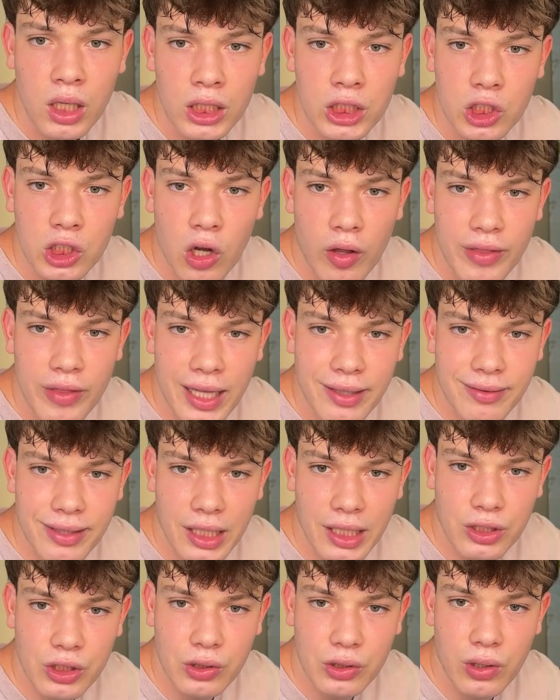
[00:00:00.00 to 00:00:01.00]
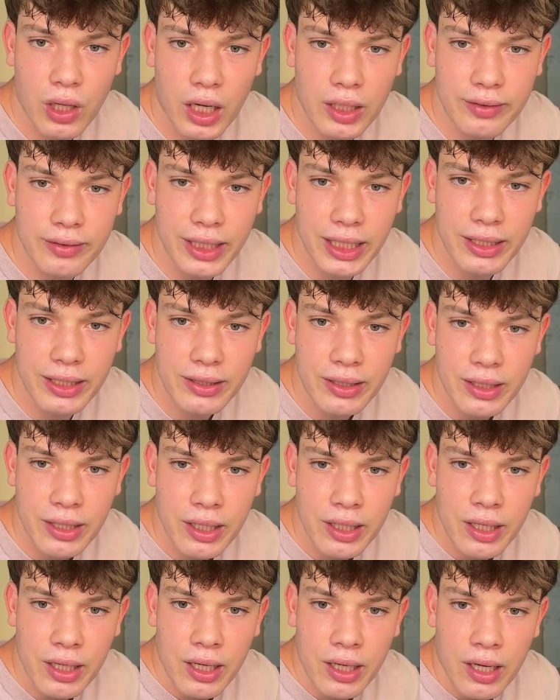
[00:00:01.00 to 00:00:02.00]
You got that tattoo? I did.
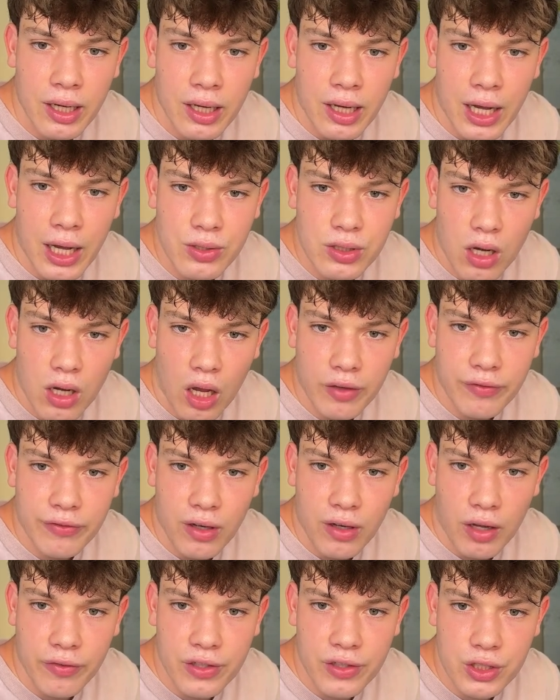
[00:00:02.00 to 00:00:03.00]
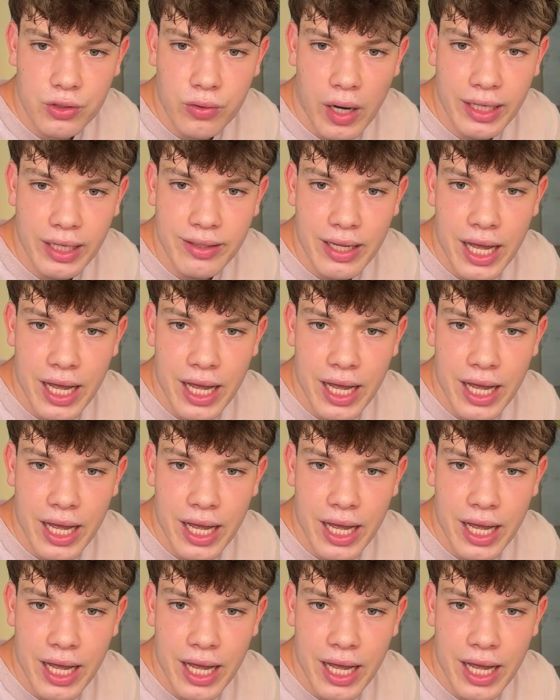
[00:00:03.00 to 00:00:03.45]
How's life? Life is great.